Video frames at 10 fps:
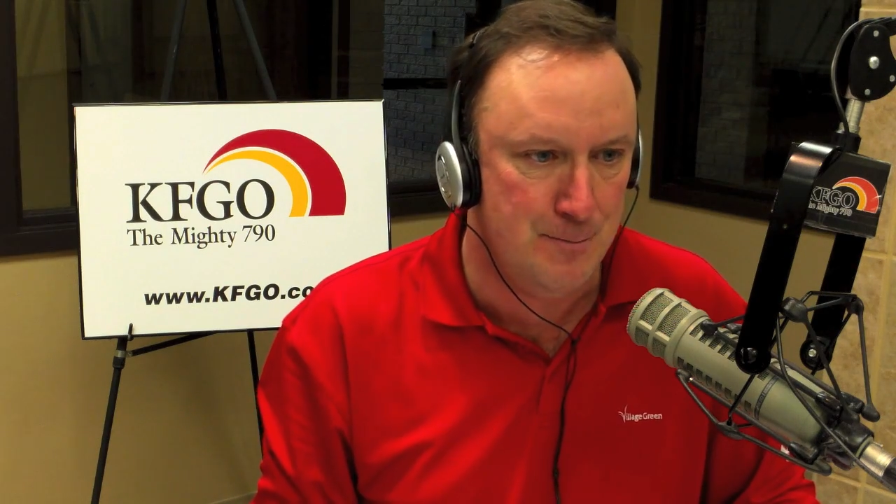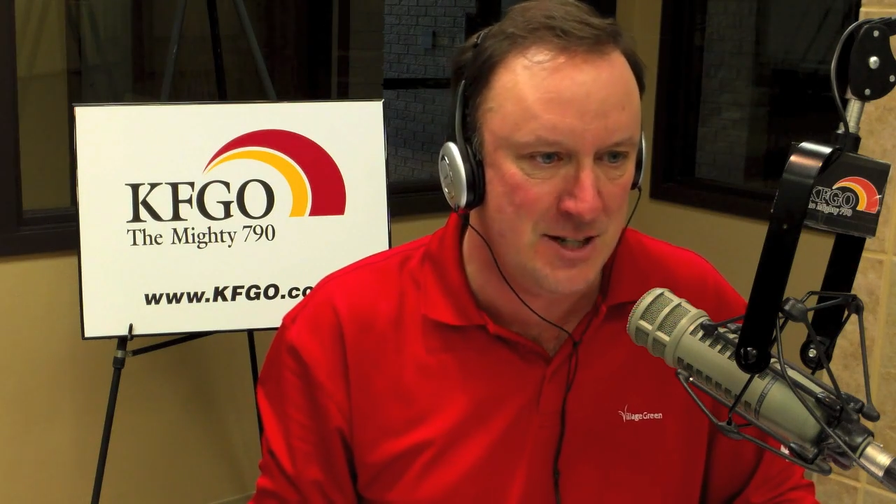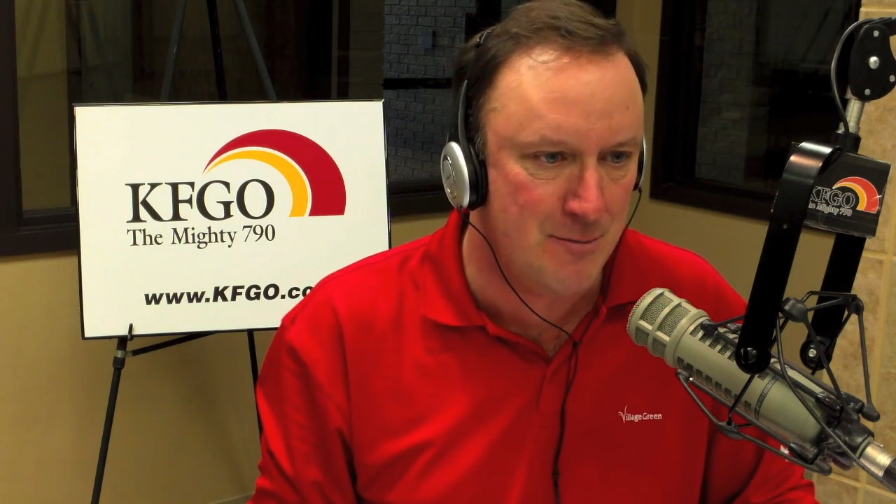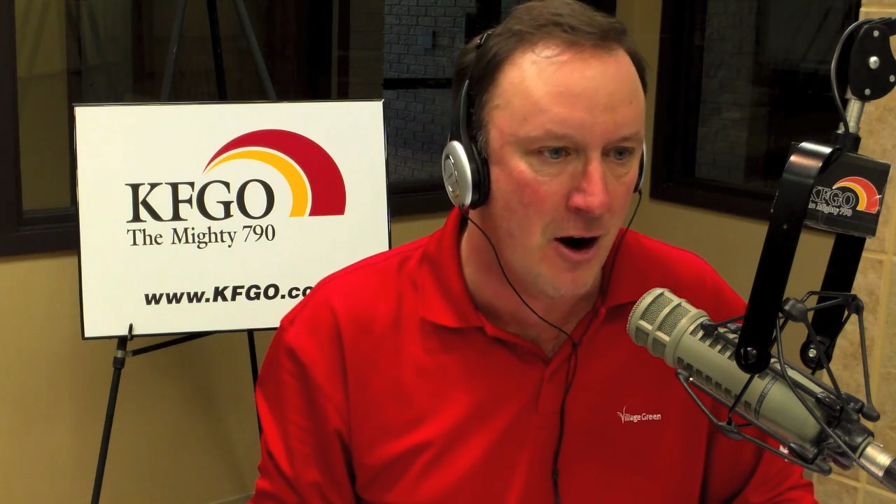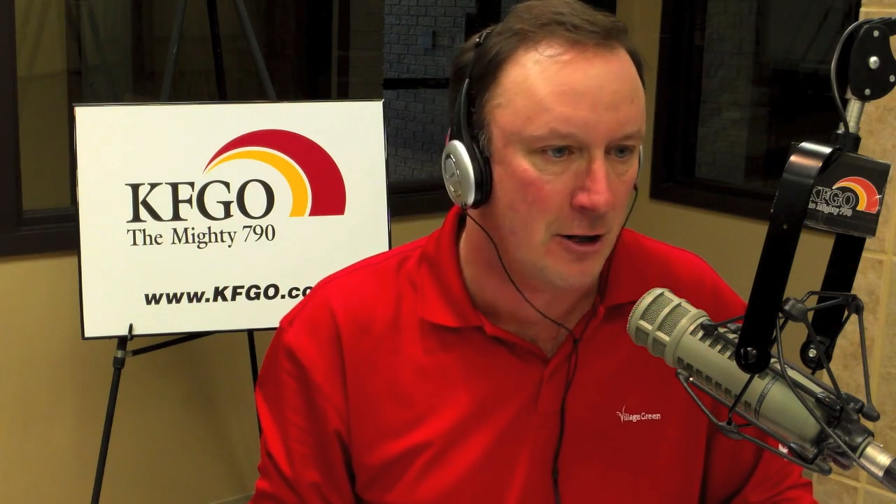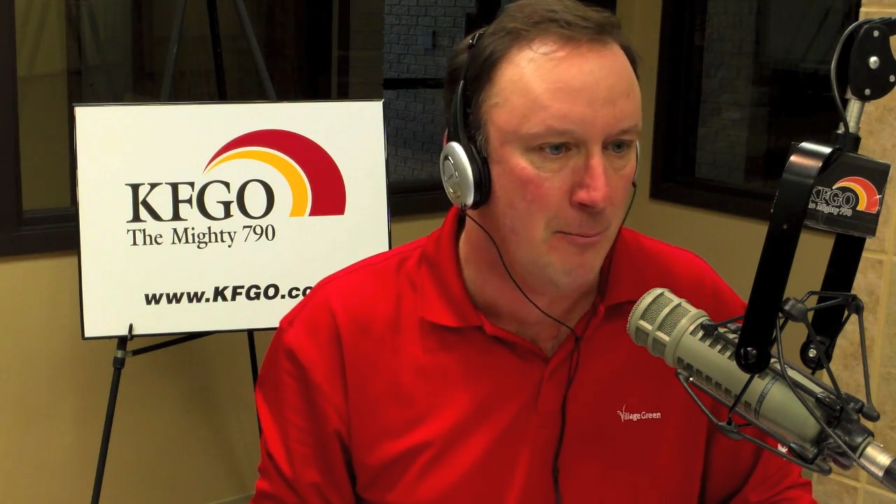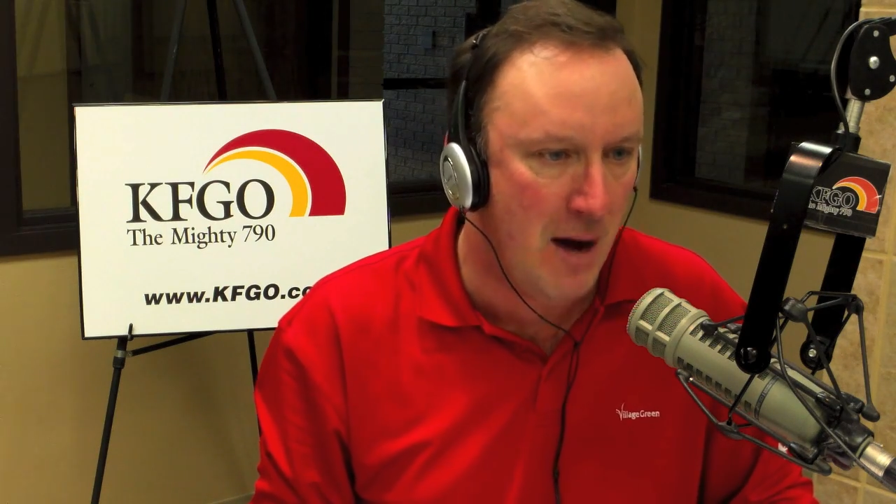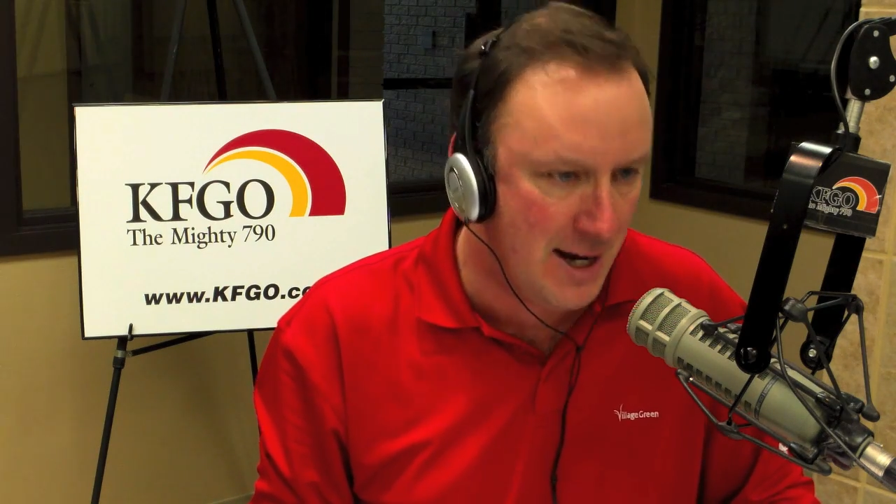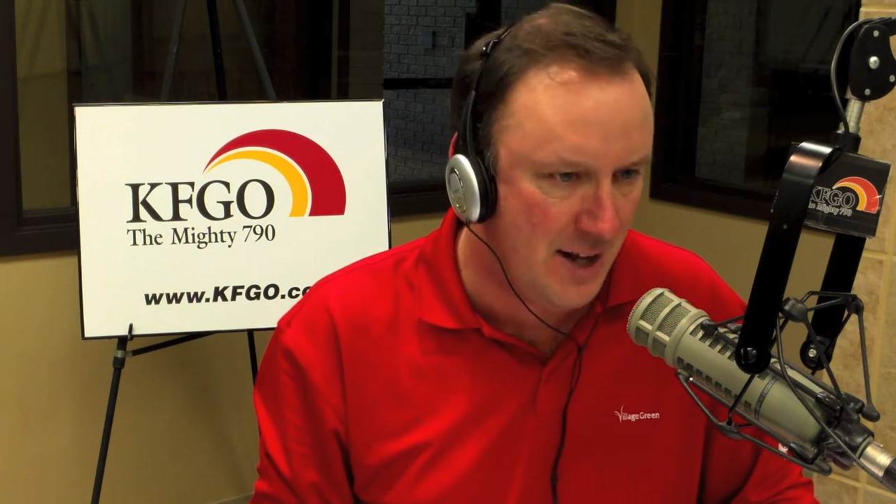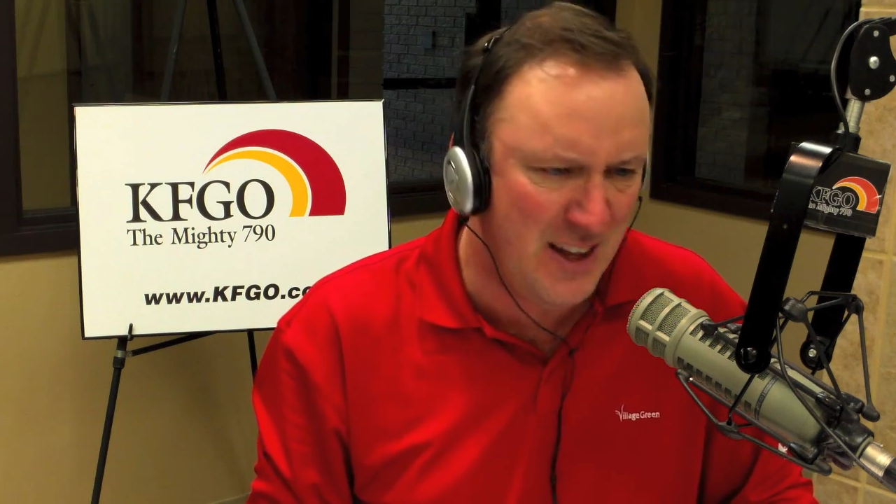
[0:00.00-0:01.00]
Bismarck,
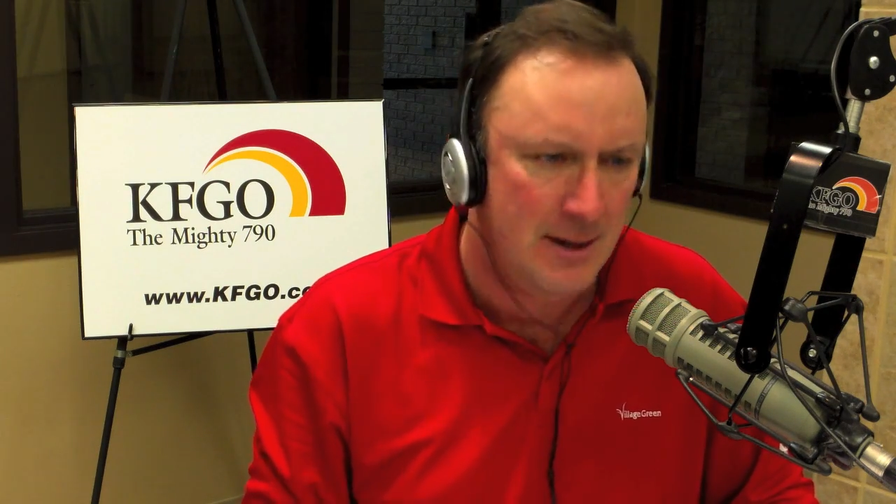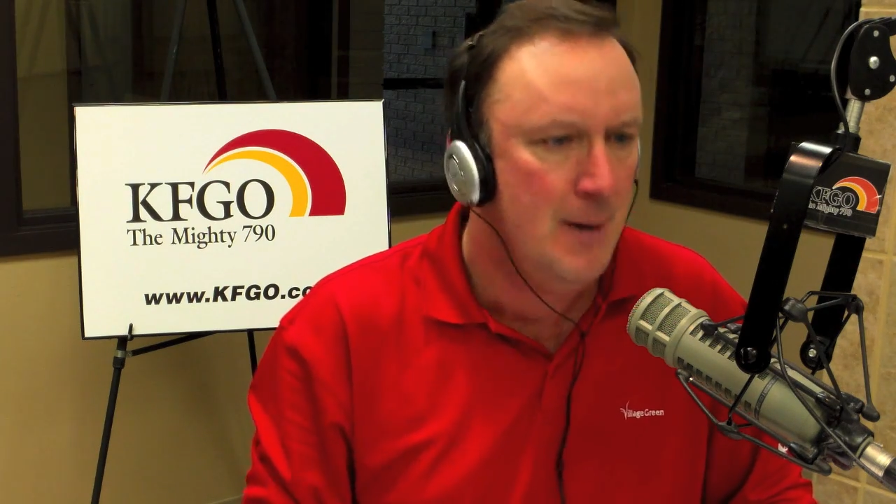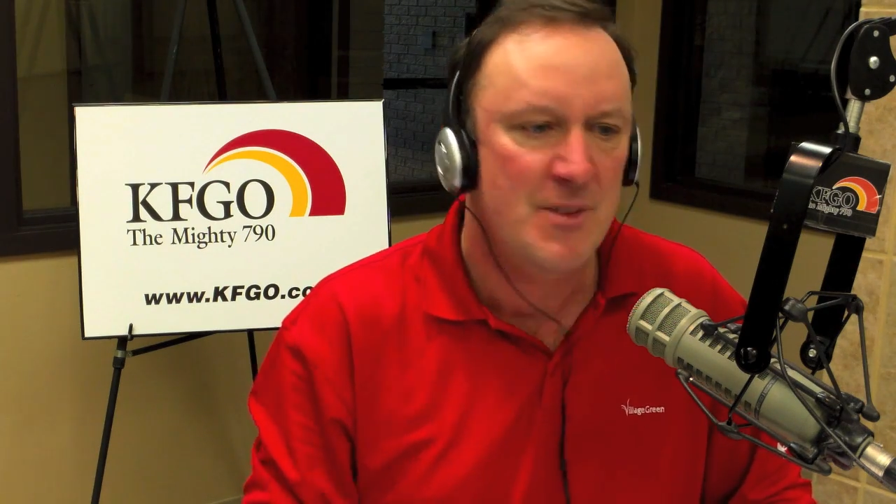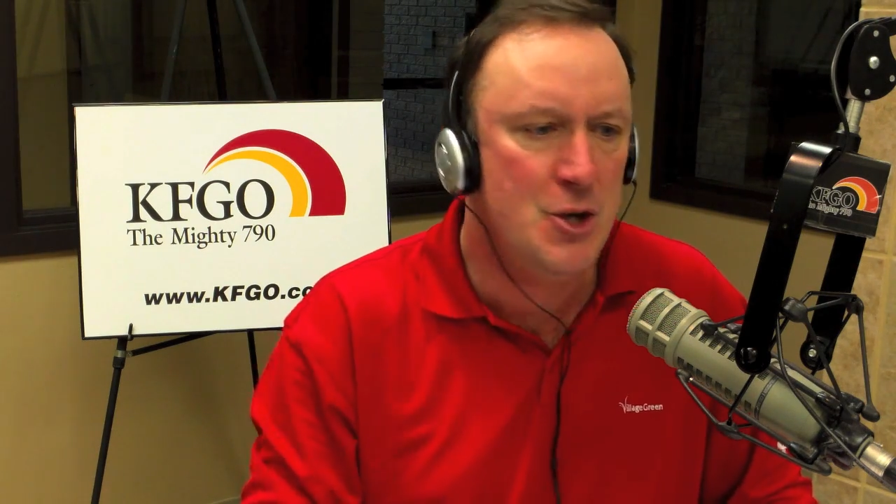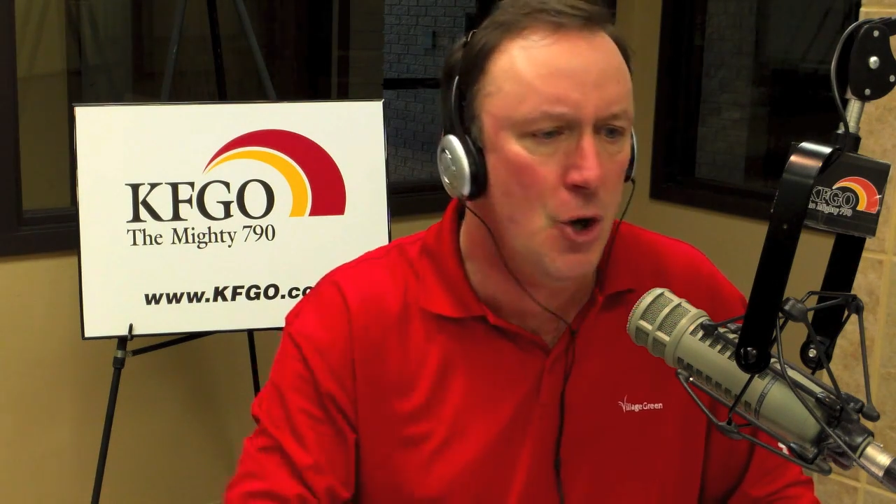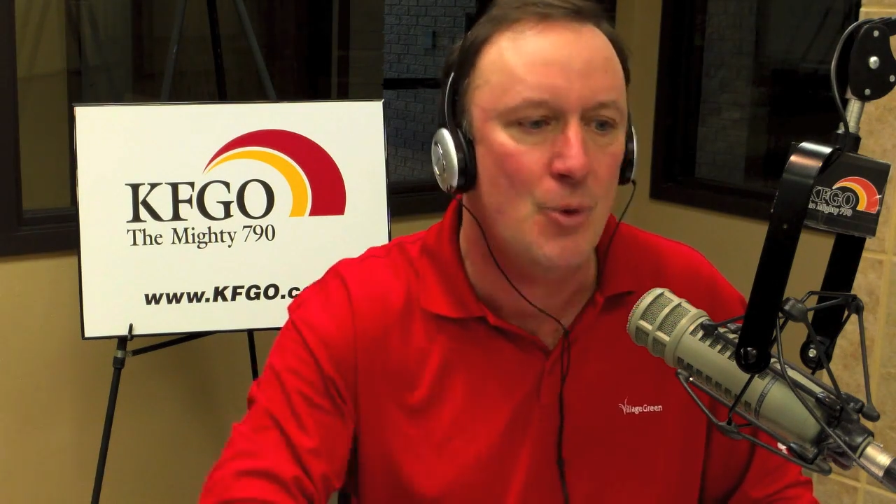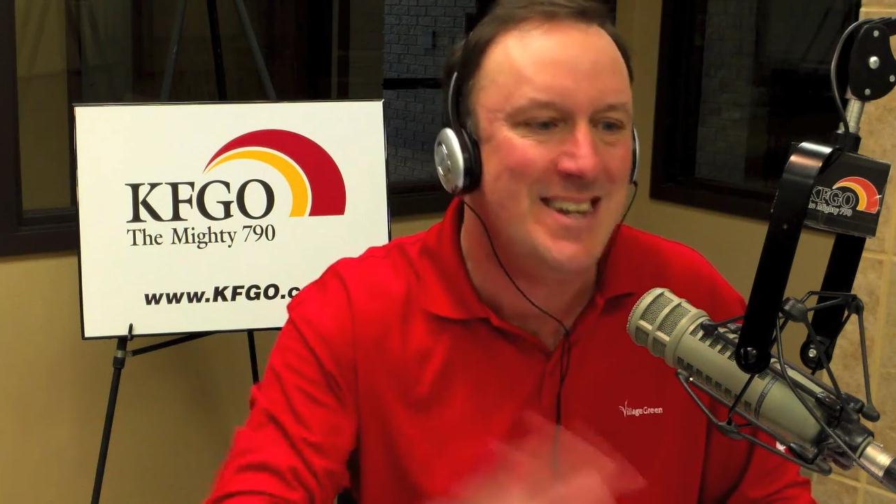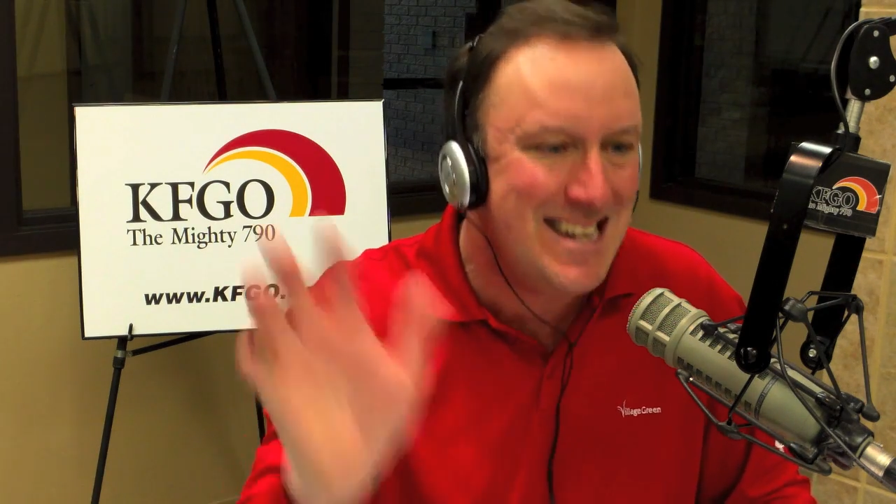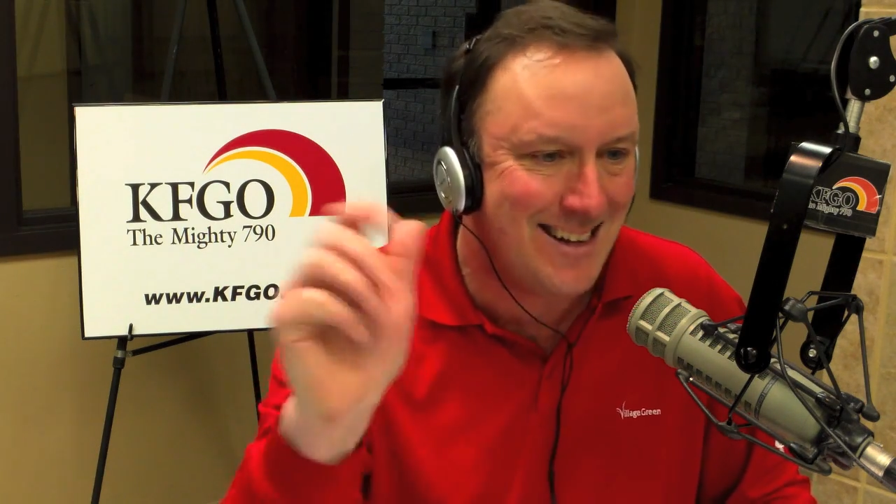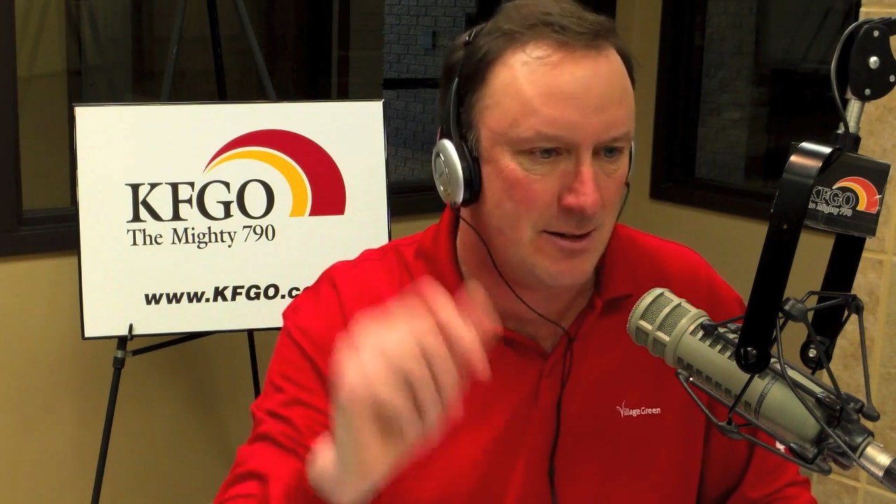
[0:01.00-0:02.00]
Minot. You don't
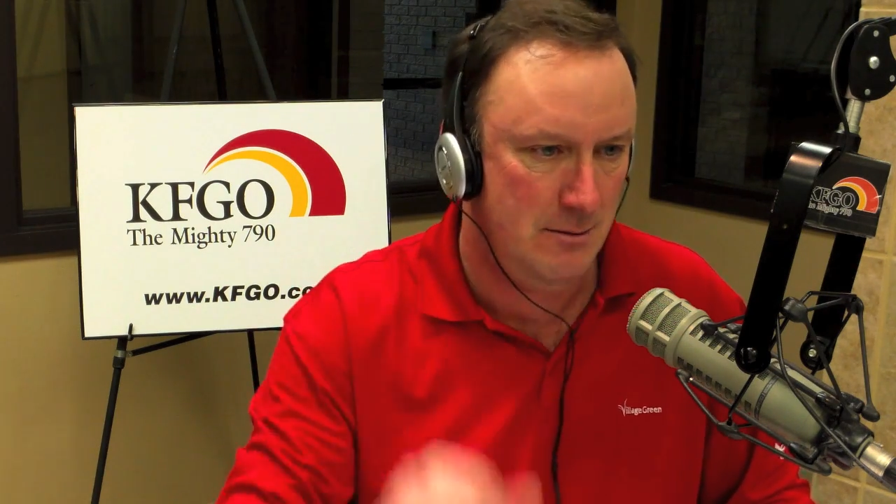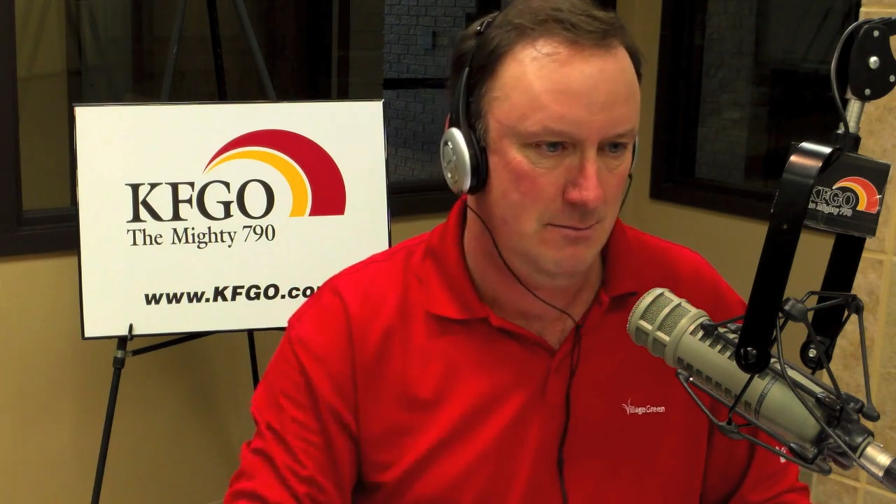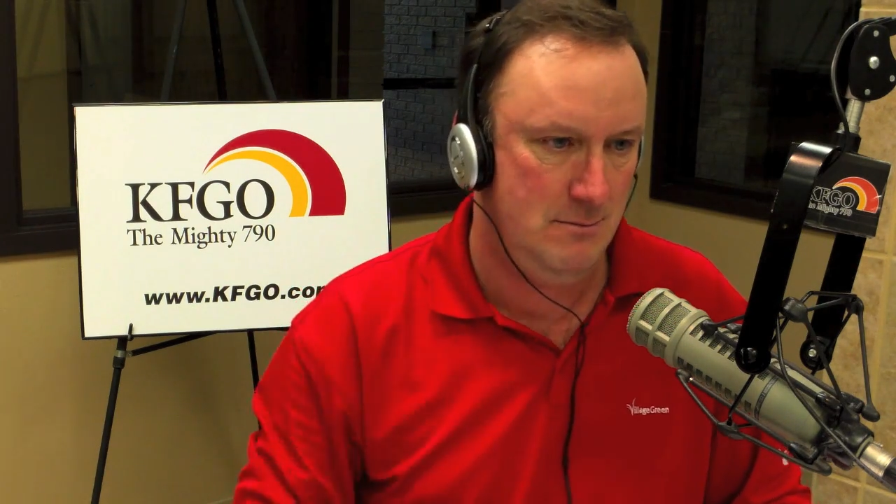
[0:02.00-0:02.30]
need it.